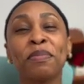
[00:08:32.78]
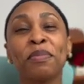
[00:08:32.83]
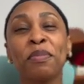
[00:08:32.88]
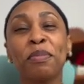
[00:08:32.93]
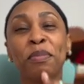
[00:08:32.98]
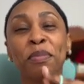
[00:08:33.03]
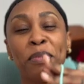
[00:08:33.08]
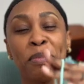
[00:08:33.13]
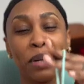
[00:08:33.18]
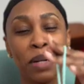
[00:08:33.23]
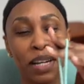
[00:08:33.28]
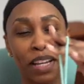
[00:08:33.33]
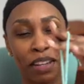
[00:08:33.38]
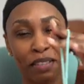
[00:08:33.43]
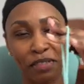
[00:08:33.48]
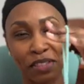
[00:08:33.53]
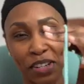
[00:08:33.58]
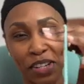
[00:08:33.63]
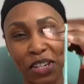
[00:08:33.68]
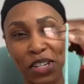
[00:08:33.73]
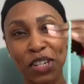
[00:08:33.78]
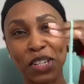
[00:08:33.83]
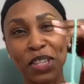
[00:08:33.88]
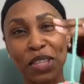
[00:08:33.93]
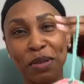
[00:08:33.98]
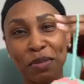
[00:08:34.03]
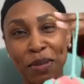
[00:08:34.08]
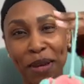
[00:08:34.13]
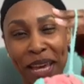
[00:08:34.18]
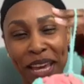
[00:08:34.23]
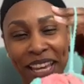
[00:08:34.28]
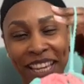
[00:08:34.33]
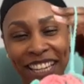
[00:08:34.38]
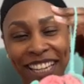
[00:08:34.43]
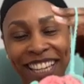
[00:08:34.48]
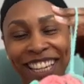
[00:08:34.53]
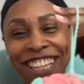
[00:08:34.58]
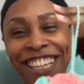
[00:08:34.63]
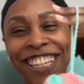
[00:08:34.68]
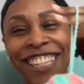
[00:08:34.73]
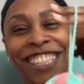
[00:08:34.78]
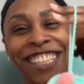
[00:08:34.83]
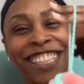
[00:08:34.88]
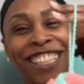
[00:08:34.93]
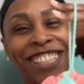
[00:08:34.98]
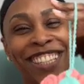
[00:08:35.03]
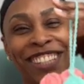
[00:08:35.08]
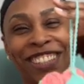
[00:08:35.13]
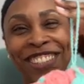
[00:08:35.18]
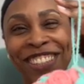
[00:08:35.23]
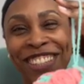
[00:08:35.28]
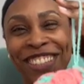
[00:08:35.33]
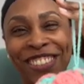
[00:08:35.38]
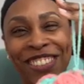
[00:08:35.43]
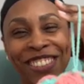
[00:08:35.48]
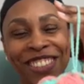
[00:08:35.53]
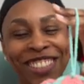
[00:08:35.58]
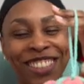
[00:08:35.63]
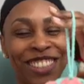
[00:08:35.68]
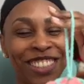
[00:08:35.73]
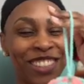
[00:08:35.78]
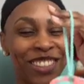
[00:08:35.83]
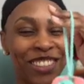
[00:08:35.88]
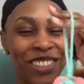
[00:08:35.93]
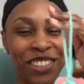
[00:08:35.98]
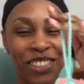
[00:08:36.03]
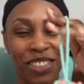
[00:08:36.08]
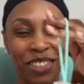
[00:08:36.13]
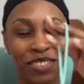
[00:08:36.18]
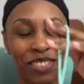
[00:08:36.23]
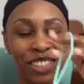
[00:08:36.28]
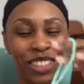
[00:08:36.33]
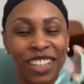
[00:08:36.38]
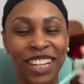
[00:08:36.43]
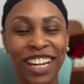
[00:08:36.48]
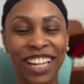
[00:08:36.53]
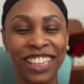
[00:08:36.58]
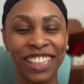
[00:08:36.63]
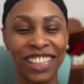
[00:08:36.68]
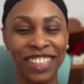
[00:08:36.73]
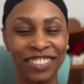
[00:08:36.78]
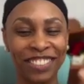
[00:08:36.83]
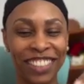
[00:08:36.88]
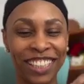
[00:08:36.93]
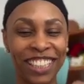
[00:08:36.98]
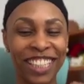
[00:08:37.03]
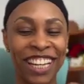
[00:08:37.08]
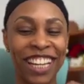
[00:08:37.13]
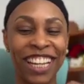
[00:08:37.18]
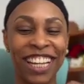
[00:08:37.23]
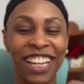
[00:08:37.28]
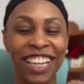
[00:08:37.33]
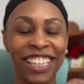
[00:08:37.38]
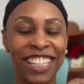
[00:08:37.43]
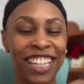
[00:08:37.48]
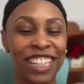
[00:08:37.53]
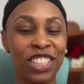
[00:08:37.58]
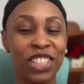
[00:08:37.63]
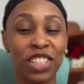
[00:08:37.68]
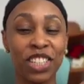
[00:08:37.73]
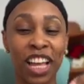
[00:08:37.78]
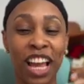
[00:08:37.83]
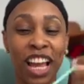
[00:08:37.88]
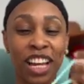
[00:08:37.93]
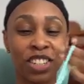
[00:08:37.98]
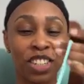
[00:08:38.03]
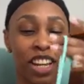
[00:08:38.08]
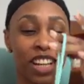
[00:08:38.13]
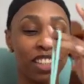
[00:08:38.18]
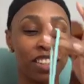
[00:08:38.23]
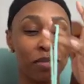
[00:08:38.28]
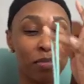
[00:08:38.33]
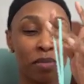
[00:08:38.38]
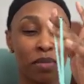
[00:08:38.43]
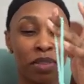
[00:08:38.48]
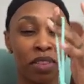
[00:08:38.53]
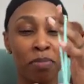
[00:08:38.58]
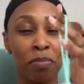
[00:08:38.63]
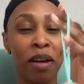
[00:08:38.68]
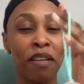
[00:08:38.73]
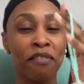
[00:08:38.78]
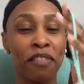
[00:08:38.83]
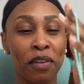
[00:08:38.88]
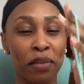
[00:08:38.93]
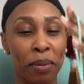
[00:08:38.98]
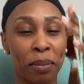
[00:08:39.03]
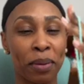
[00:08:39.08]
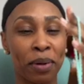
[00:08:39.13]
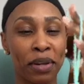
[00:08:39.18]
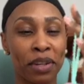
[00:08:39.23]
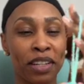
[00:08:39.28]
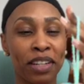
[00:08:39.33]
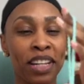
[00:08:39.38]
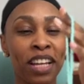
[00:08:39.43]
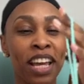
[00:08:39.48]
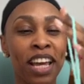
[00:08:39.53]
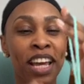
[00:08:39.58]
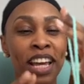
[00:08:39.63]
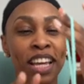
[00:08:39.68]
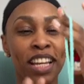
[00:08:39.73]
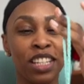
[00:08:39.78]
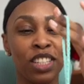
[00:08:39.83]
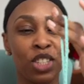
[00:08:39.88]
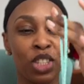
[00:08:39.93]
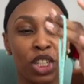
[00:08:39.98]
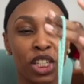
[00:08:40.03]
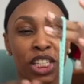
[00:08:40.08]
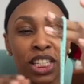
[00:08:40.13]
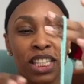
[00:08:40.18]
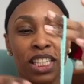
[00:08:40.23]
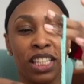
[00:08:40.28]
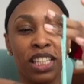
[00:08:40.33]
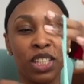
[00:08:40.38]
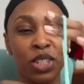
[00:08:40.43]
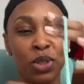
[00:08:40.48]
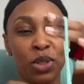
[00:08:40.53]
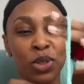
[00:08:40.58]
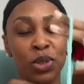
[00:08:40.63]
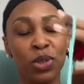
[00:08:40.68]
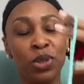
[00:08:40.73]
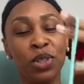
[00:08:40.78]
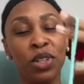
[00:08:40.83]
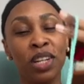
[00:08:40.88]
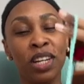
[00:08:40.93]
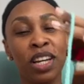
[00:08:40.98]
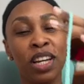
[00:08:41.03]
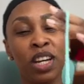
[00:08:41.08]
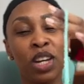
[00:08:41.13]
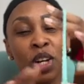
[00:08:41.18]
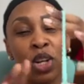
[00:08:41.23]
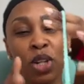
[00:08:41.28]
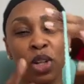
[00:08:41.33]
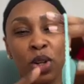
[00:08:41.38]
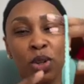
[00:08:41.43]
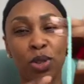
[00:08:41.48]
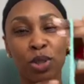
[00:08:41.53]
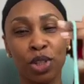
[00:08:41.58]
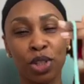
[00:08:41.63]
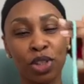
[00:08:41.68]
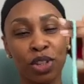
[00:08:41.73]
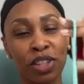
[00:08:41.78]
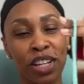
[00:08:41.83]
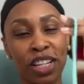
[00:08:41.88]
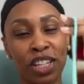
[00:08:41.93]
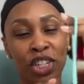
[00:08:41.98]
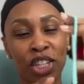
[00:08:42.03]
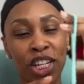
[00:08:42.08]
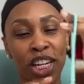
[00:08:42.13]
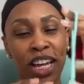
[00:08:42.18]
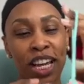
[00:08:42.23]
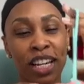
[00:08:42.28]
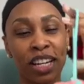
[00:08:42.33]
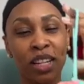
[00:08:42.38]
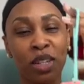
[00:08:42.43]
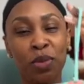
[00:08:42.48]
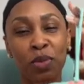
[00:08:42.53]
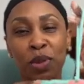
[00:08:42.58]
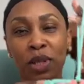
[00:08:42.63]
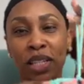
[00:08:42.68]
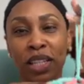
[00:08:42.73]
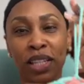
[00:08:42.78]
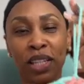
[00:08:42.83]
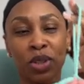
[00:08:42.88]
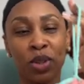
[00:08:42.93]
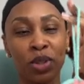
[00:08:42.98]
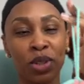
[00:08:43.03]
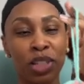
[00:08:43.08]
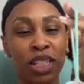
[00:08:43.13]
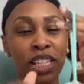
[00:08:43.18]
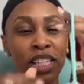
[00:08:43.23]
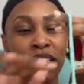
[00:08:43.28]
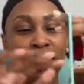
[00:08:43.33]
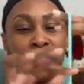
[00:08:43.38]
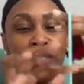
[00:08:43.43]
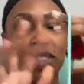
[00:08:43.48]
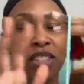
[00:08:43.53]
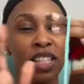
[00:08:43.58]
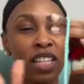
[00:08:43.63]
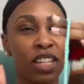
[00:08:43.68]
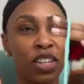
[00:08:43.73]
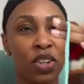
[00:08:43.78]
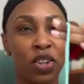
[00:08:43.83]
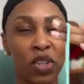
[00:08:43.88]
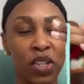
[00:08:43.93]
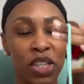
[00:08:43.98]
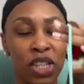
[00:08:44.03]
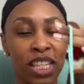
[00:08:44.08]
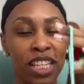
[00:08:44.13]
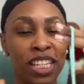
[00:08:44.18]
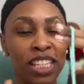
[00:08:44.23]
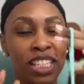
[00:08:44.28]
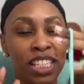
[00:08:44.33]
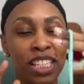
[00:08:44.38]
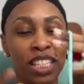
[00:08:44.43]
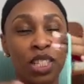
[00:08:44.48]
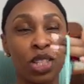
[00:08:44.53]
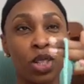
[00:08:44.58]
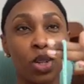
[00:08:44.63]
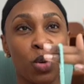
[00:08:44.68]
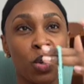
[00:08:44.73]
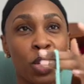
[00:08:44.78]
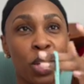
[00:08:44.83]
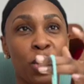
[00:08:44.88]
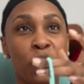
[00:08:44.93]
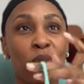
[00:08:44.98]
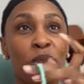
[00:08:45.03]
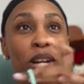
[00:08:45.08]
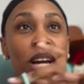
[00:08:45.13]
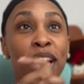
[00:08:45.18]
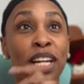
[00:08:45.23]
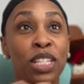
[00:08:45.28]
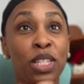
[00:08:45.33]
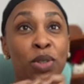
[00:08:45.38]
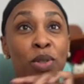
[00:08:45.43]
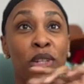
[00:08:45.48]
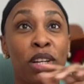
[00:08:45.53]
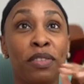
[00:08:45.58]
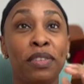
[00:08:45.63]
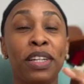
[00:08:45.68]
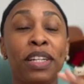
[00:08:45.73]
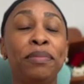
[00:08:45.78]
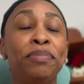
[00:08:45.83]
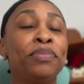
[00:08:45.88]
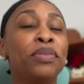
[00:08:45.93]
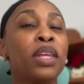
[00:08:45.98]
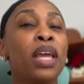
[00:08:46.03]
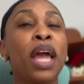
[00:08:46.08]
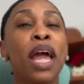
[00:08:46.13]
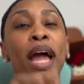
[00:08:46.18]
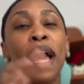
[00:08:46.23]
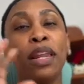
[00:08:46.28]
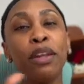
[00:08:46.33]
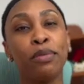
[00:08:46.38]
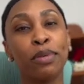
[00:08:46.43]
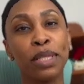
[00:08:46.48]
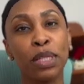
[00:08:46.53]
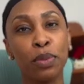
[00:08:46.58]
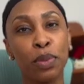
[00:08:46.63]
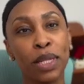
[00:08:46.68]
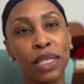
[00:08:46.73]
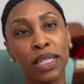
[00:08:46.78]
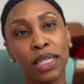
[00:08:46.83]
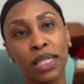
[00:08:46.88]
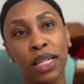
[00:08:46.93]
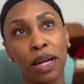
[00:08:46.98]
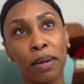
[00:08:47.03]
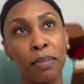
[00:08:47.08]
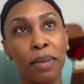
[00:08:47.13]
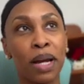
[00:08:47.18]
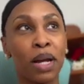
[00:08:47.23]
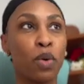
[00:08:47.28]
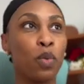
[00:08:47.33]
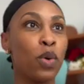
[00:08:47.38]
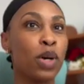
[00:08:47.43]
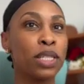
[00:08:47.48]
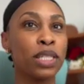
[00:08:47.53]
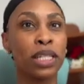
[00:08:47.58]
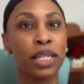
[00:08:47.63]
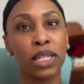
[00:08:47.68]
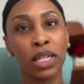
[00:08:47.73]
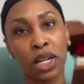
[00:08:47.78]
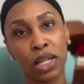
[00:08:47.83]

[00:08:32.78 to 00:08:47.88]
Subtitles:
but I finished the bag. It is so cute. It's so adorable. I love it. And my favorite part is just the little closure that she added with the little leaves and all the things. It's so cute. I do love it. And the reason why I didn't come back, once I